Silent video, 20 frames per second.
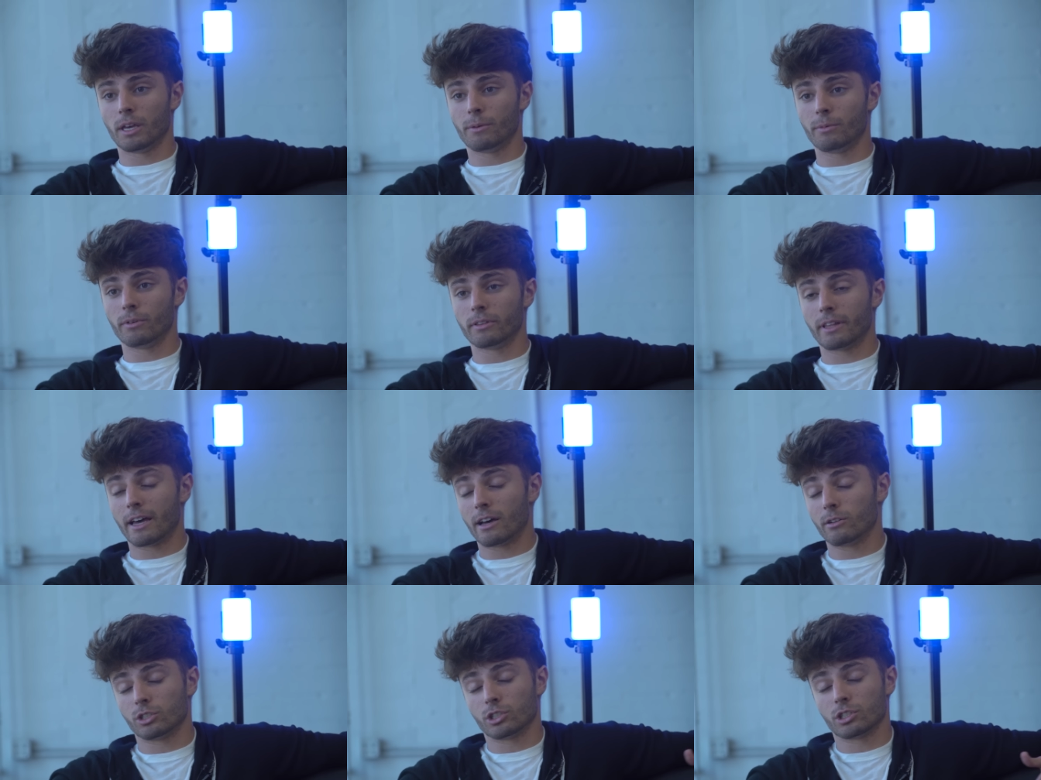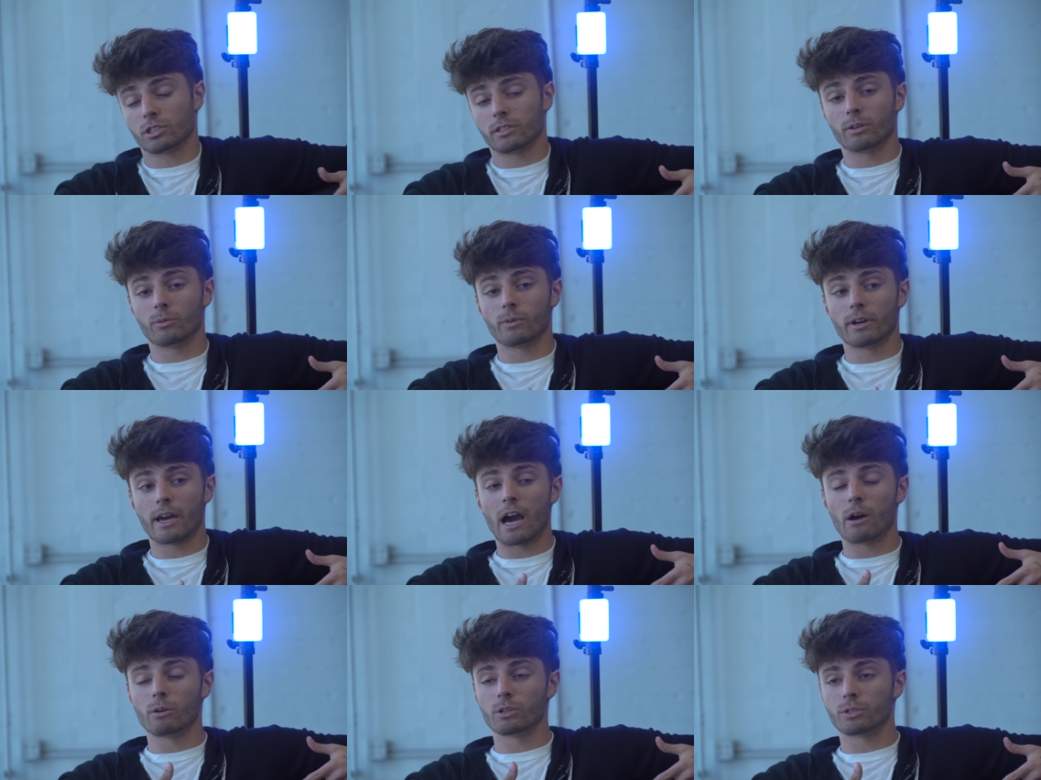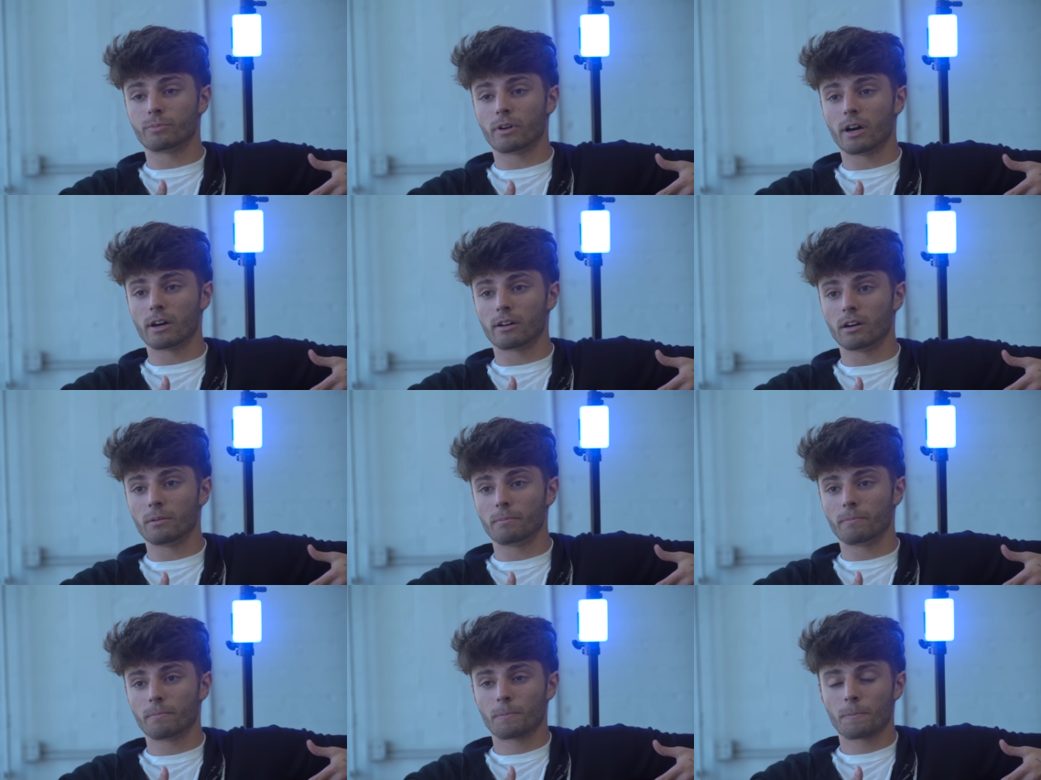Maybe that was just the way I was
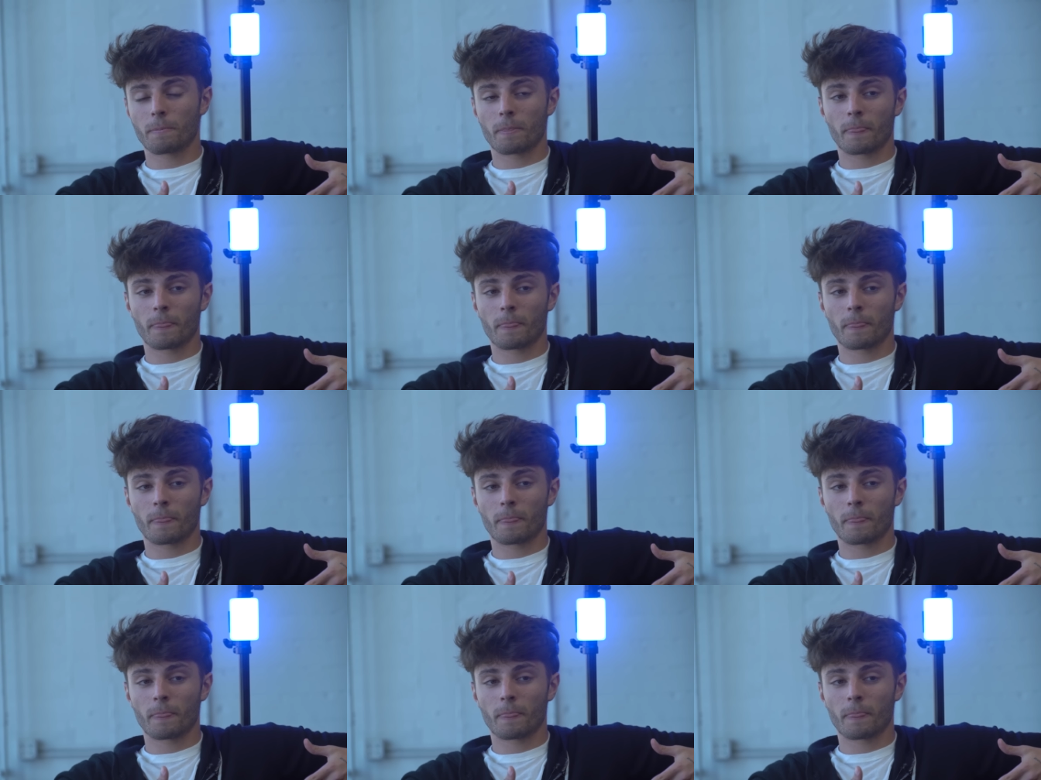brought up.